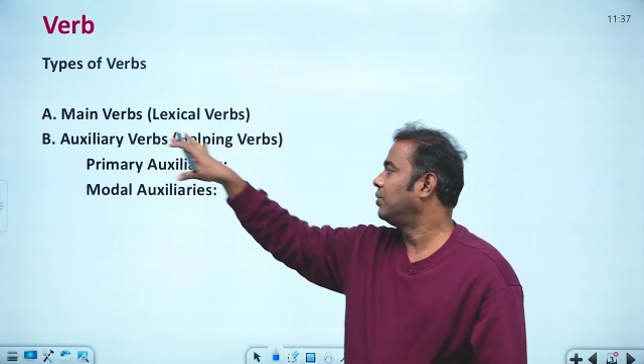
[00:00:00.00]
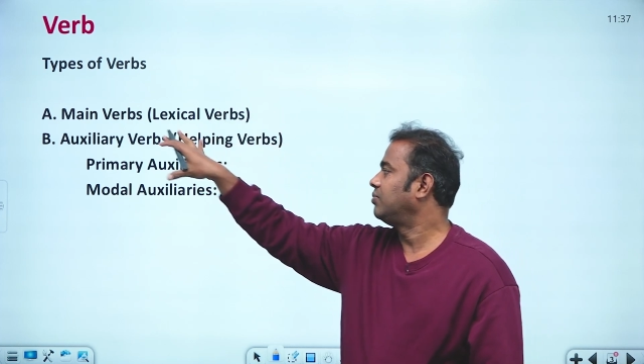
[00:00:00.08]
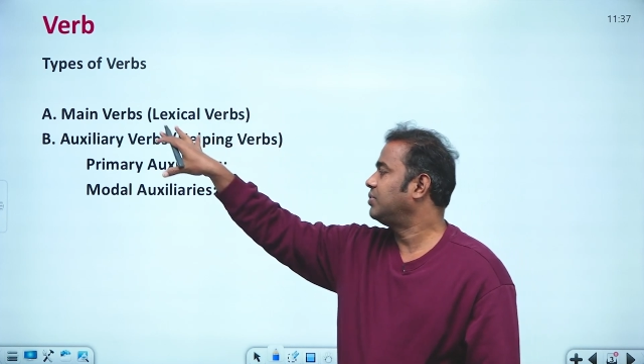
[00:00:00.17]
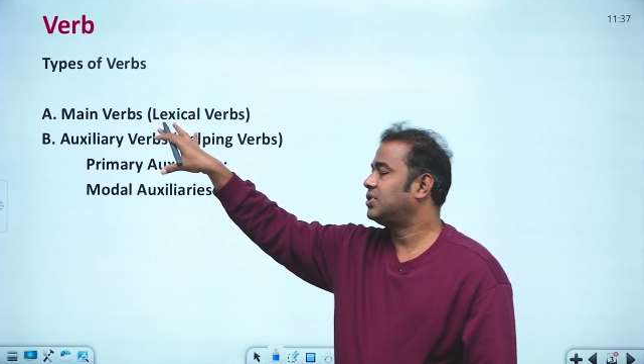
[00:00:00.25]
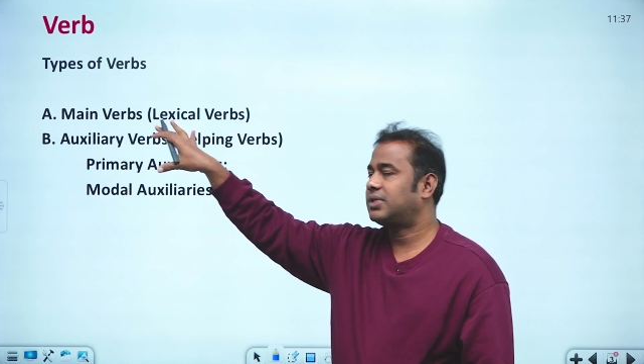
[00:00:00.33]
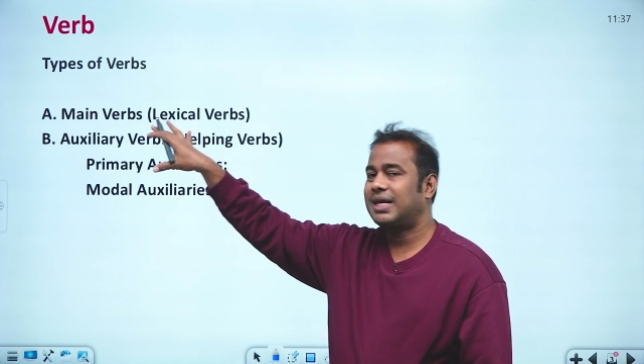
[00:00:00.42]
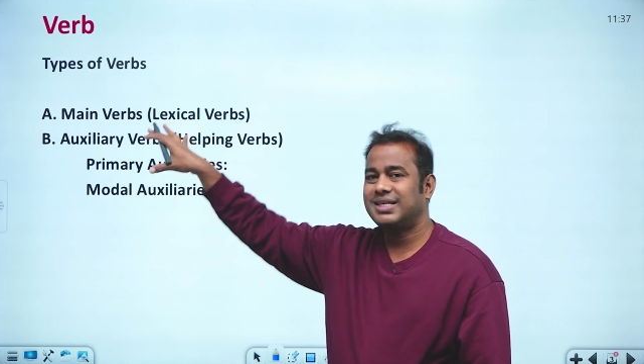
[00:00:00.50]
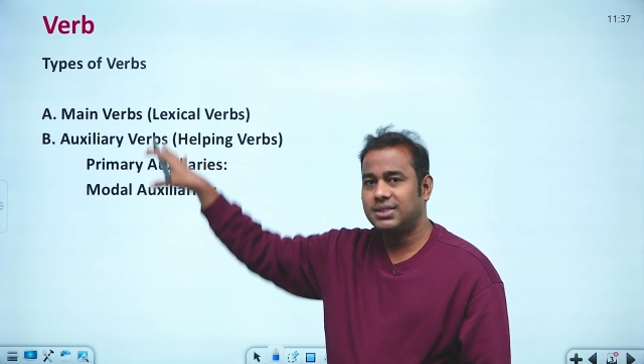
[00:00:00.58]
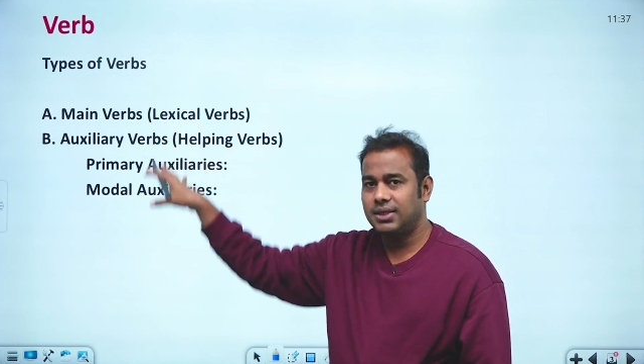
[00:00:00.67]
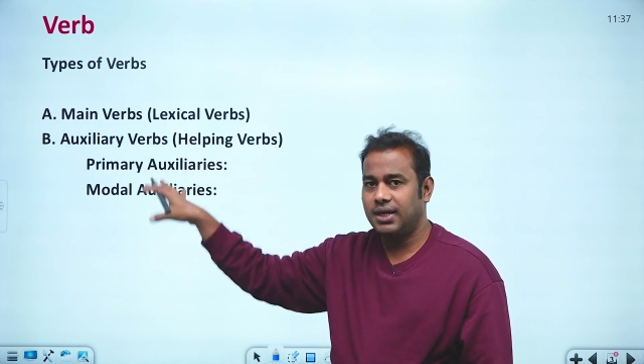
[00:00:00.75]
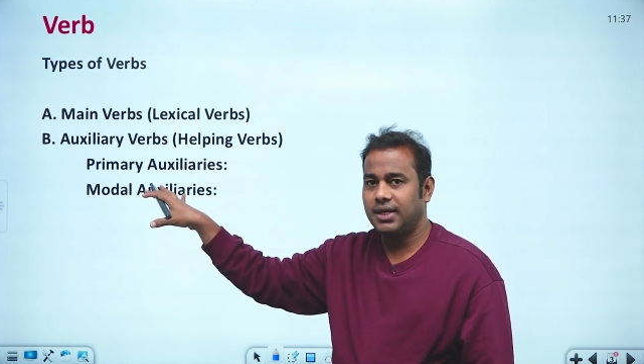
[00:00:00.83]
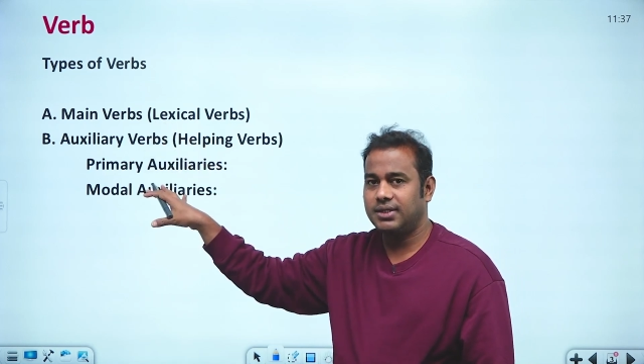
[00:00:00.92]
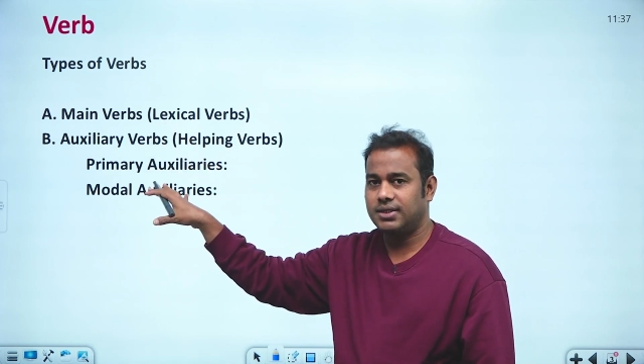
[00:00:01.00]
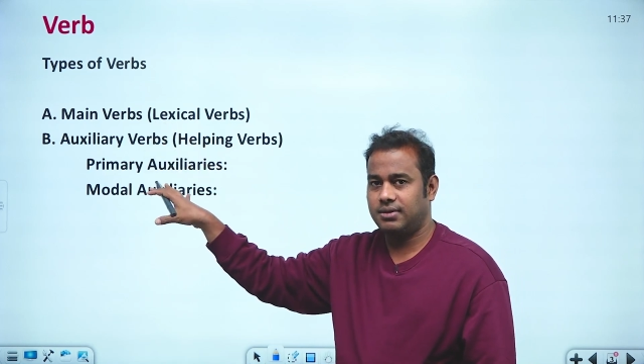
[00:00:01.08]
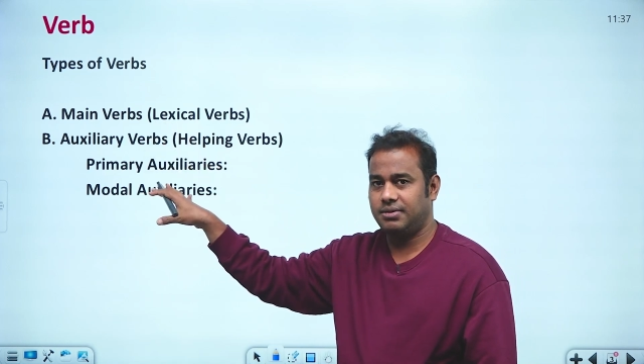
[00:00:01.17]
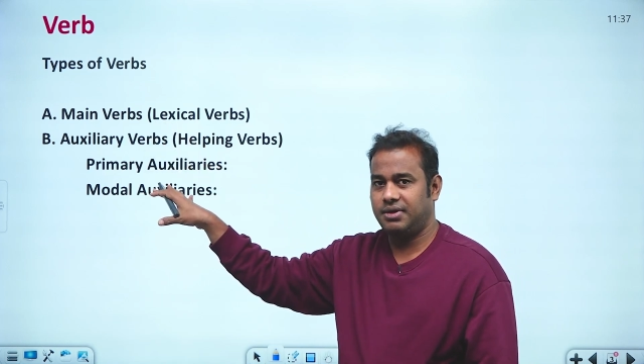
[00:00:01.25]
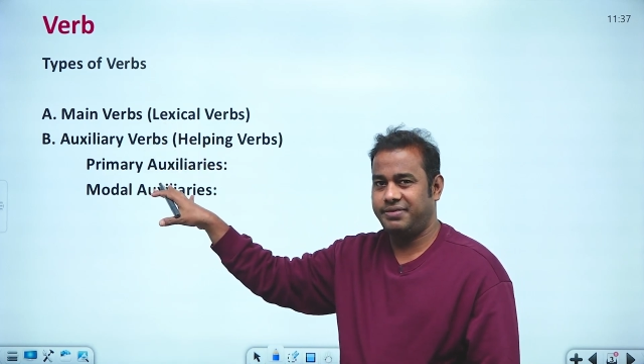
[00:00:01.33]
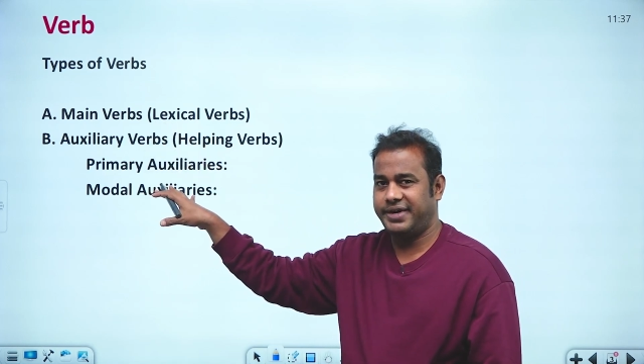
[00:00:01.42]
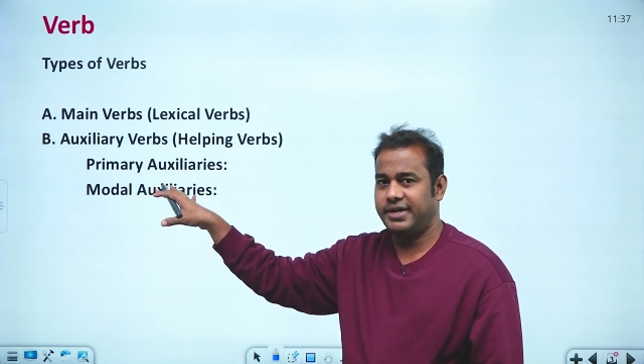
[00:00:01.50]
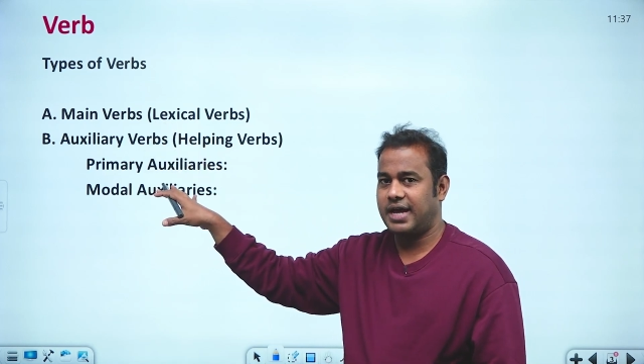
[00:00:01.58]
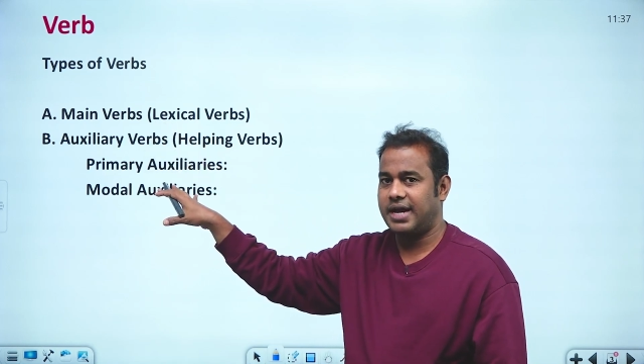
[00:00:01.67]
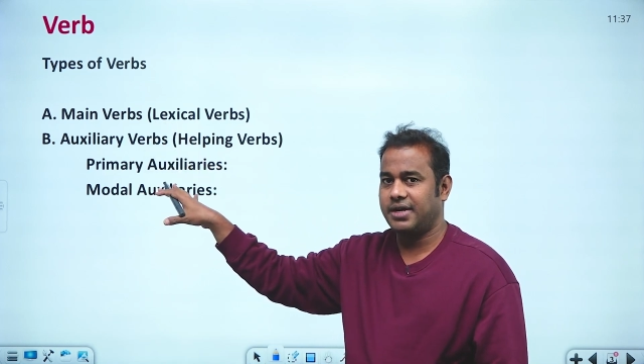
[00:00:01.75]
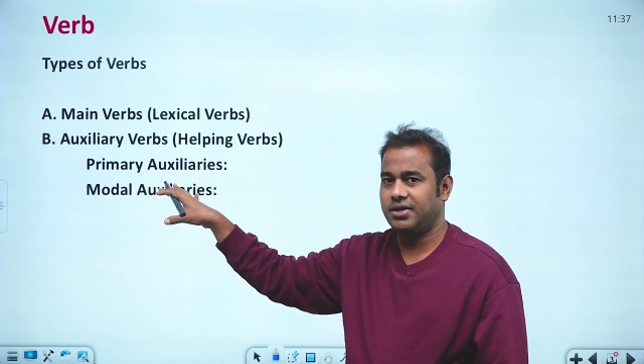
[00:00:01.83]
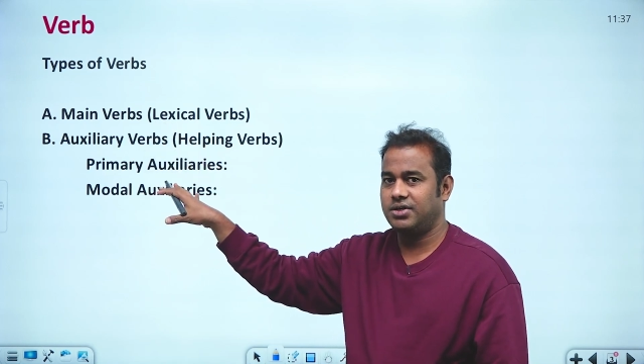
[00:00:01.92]
this as a different
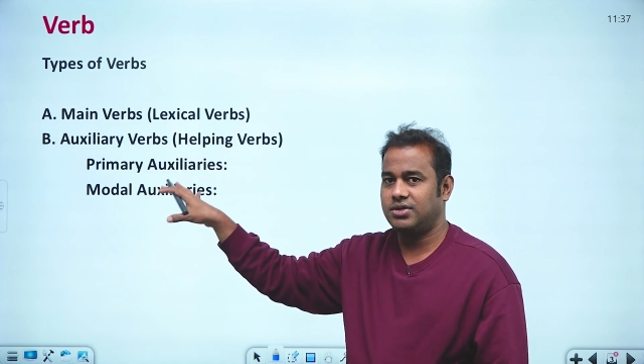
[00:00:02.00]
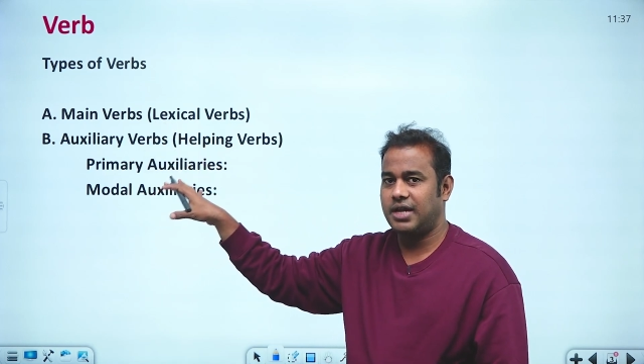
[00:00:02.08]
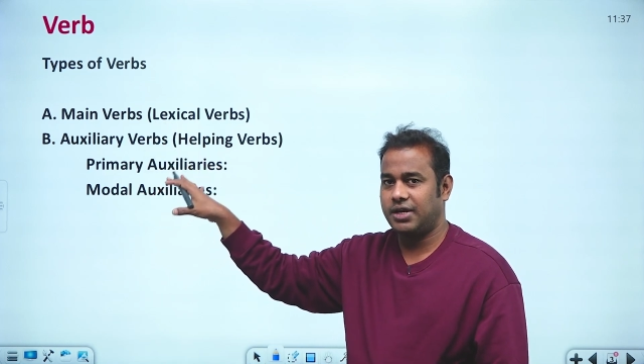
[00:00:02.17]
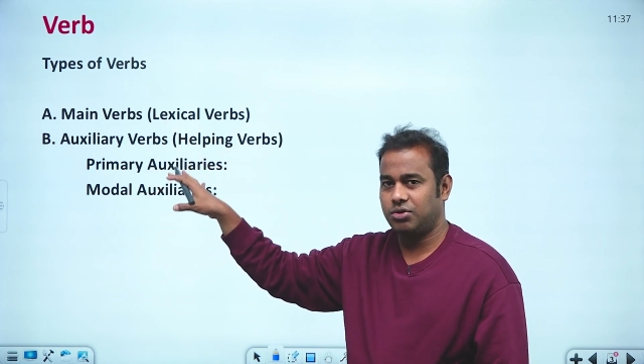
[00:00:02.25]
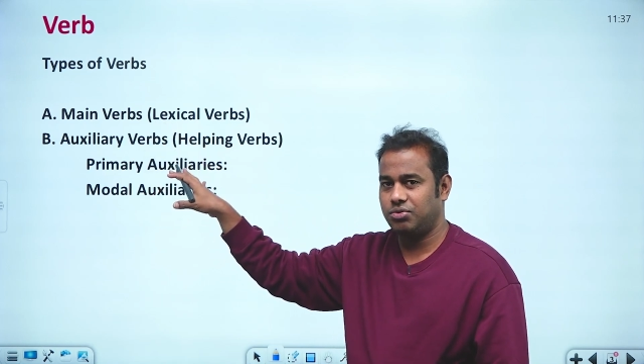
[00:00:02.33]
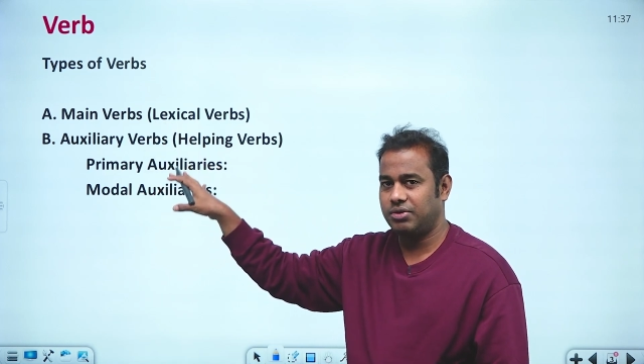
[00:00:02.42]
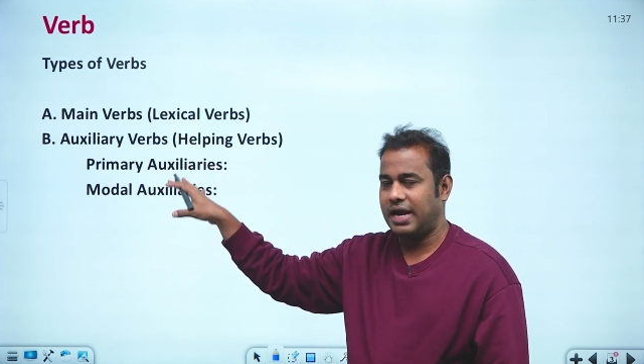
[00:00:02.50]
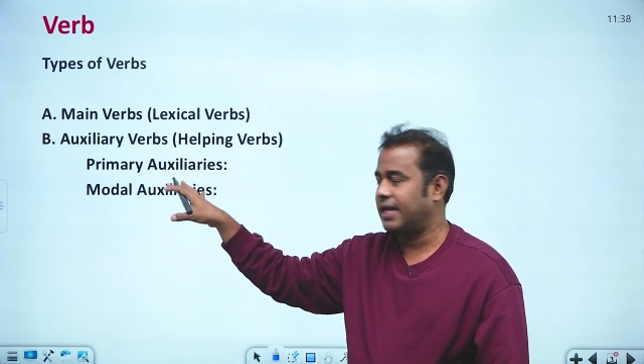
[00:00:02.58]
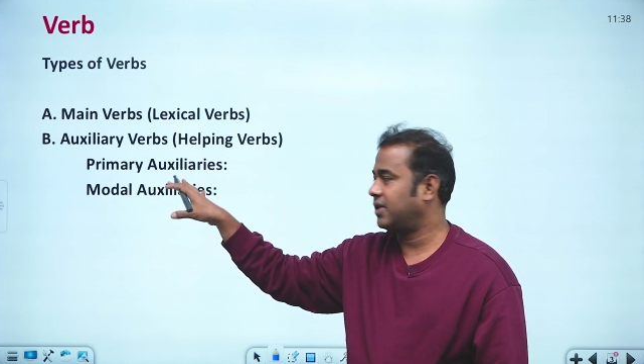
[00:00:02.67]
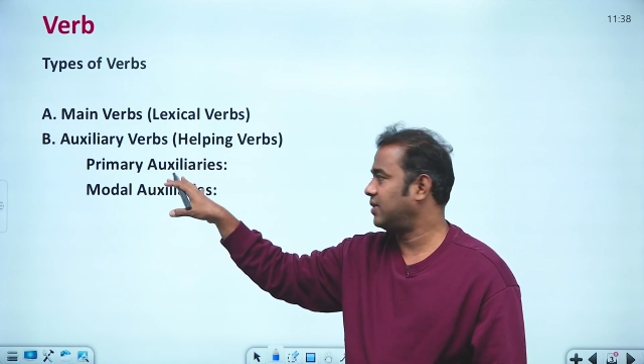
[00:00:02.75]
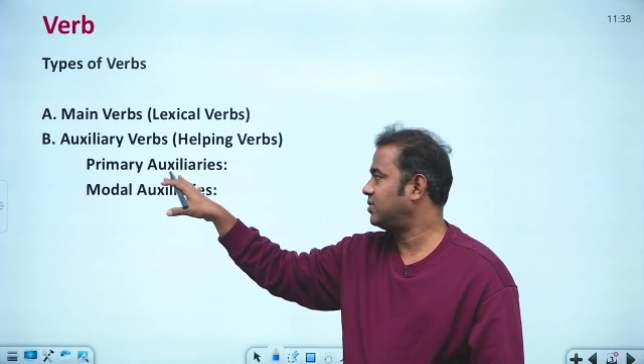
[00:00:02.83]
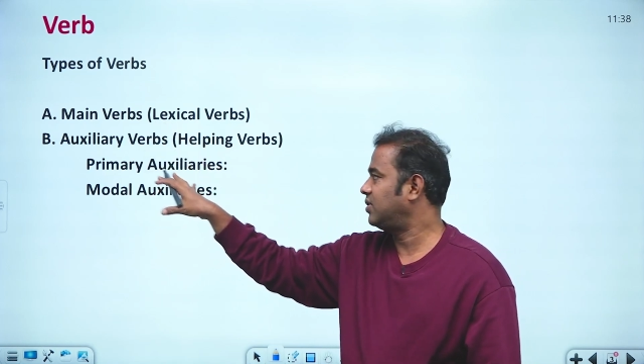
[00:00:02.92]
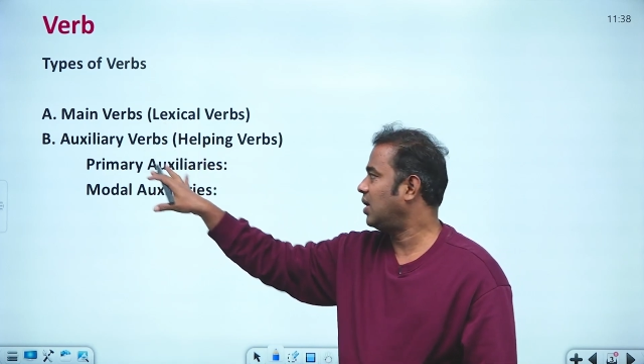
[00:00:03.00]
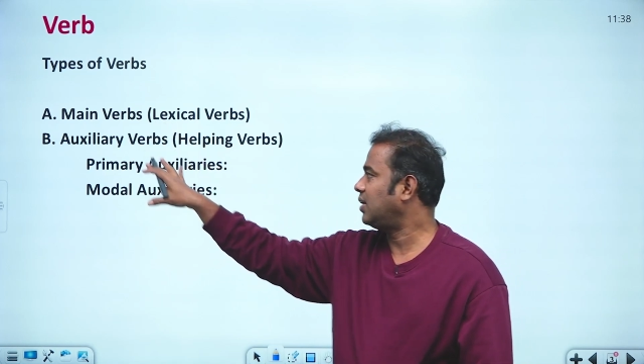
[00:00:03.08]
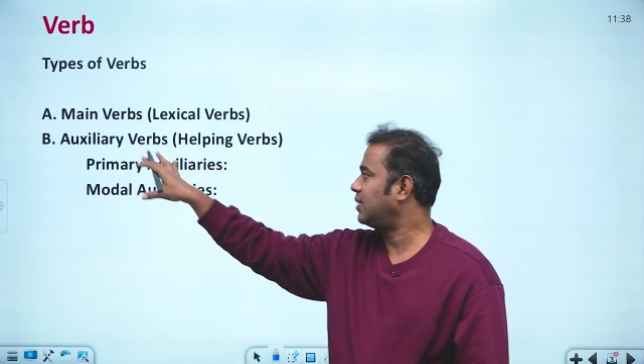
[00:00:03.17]
categories, like two categories here.